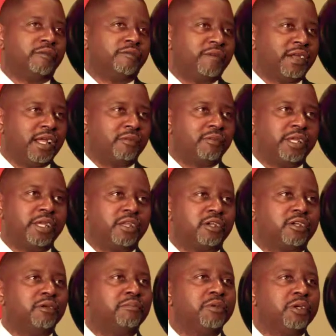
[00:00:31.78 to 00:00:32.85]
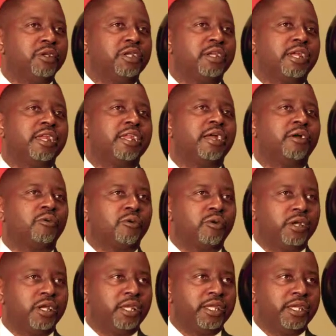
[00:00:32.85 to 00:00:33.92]
a family and a community that
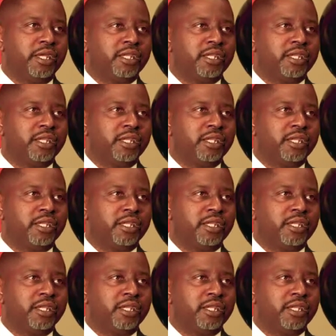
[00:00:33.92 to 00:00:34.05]
really